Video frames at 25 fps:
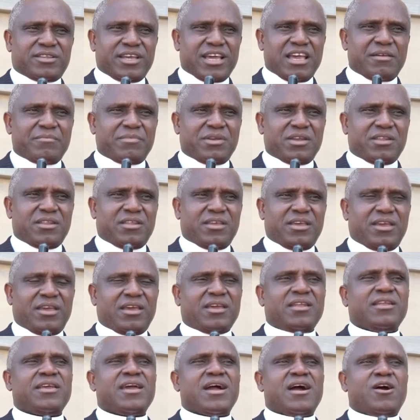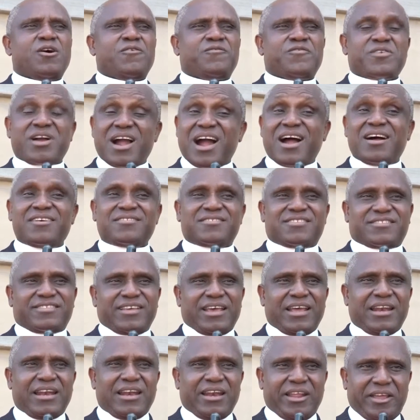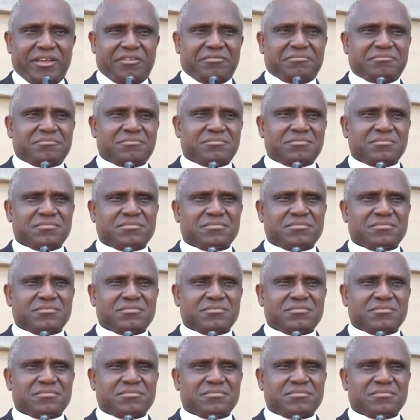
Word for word: them in the area of counseling.